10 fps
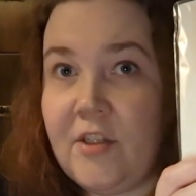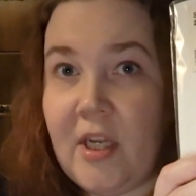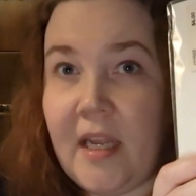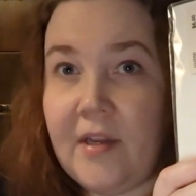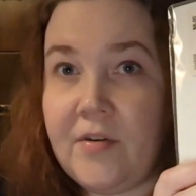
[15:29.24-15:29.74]

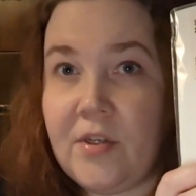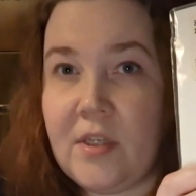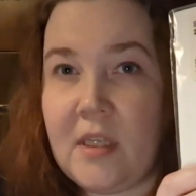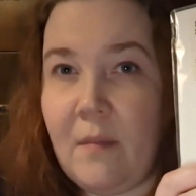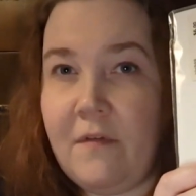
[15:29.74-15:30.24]
change
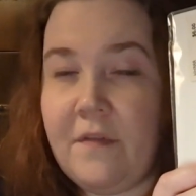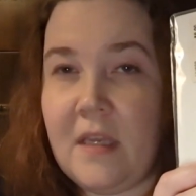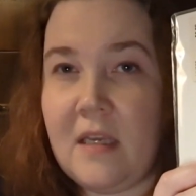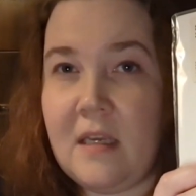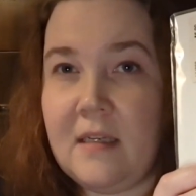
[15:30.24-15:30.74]
some of
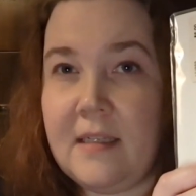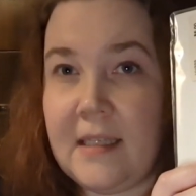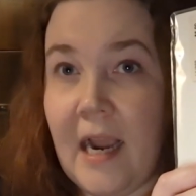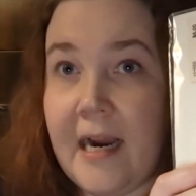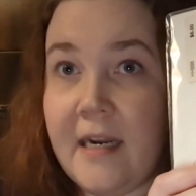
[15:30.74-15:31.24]
the
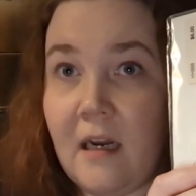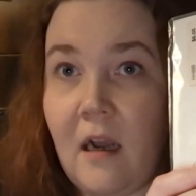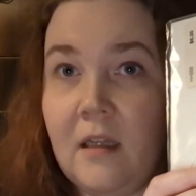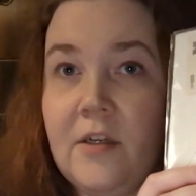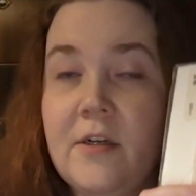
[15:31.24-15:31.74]
design and
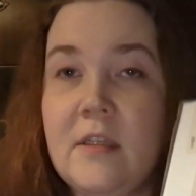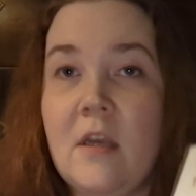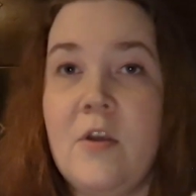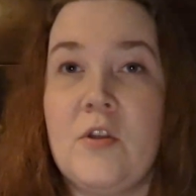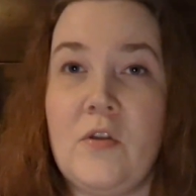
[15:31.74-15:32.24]
colors.
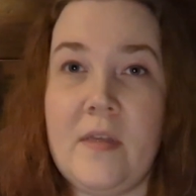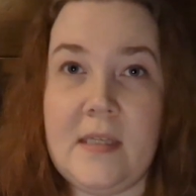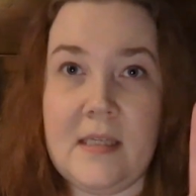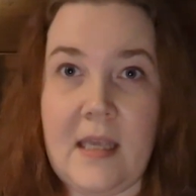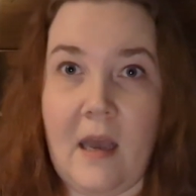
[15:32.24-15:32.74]
So this
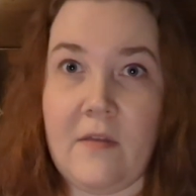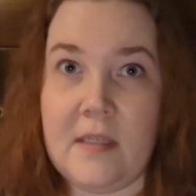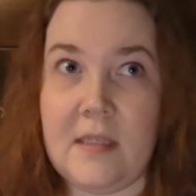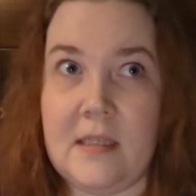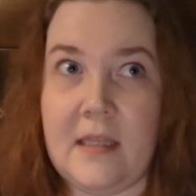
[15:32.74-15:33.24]
is
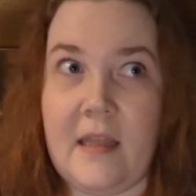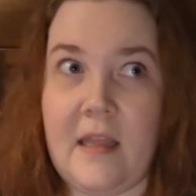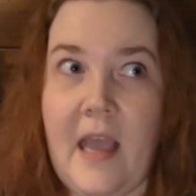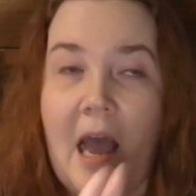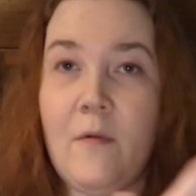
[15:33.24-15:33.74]

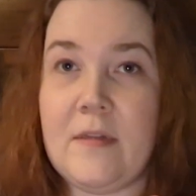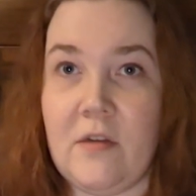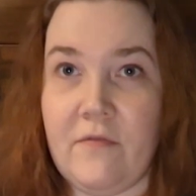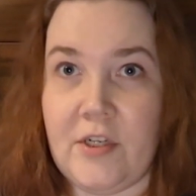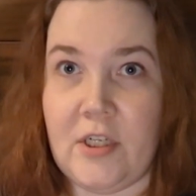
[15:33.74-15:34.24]
how it's
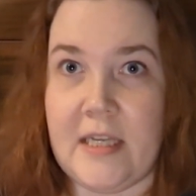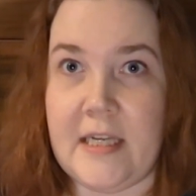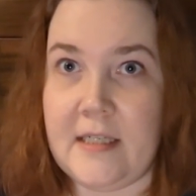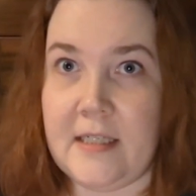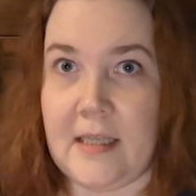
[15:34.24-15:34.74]

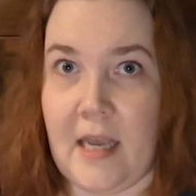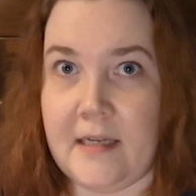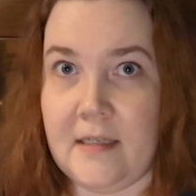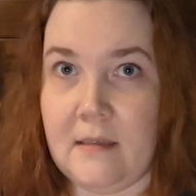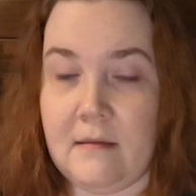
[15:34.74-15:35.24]
originally
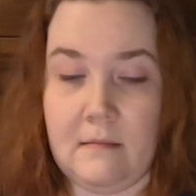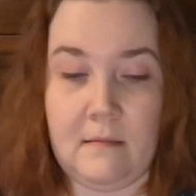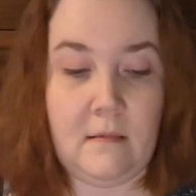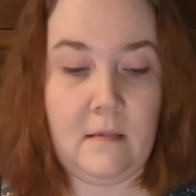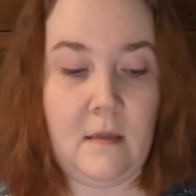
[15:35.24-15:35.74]
designed.
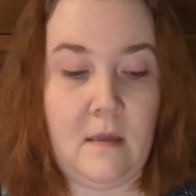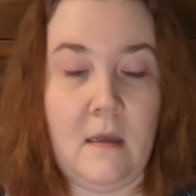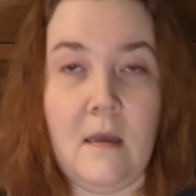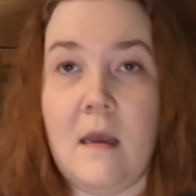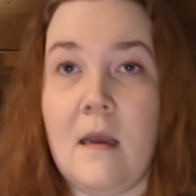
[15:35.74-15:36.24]

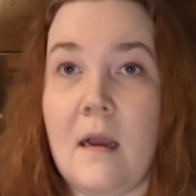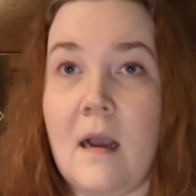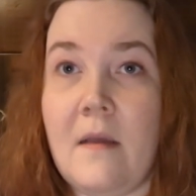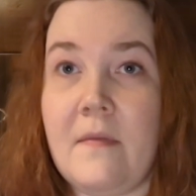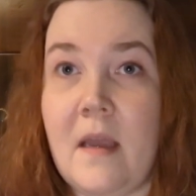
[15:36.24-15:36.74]

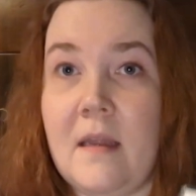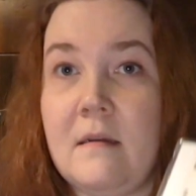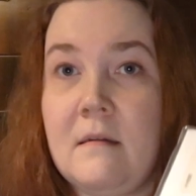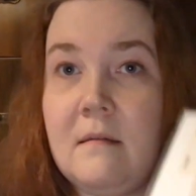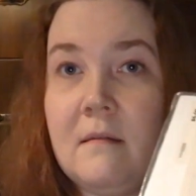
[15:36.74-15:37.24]
And
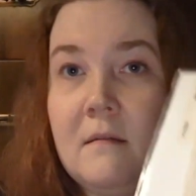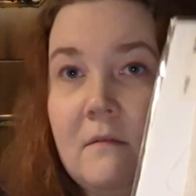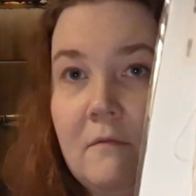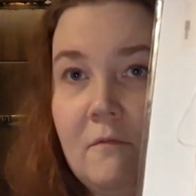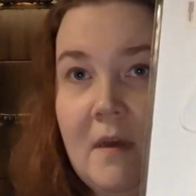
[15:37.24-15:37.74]
then
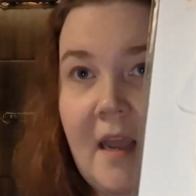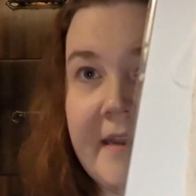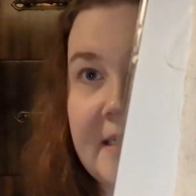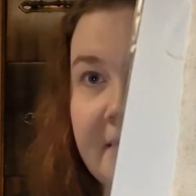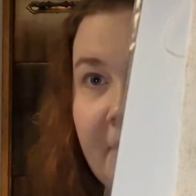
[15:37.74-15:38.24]
what I
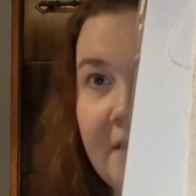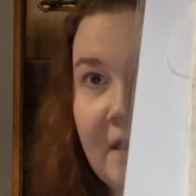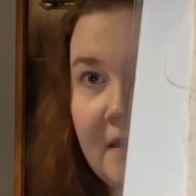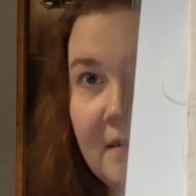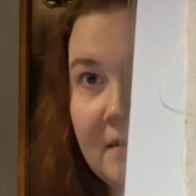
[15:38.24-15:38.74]
did with it.